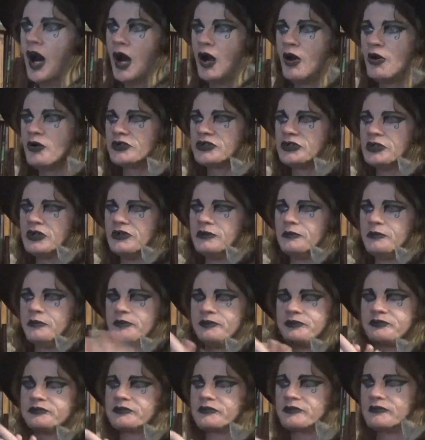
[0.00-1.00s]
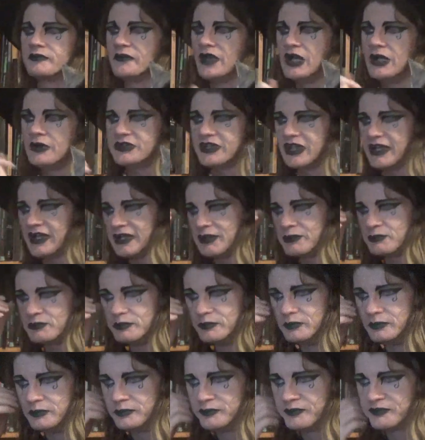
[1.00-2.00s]
Oh, cool. Okay.
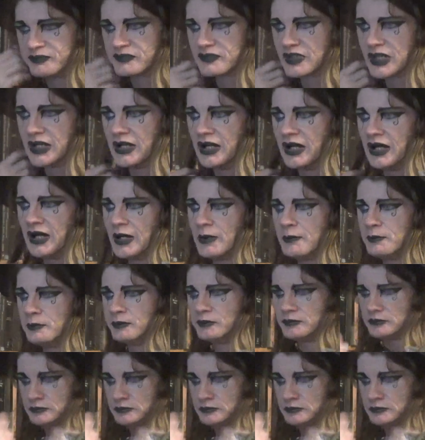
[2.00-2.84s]
I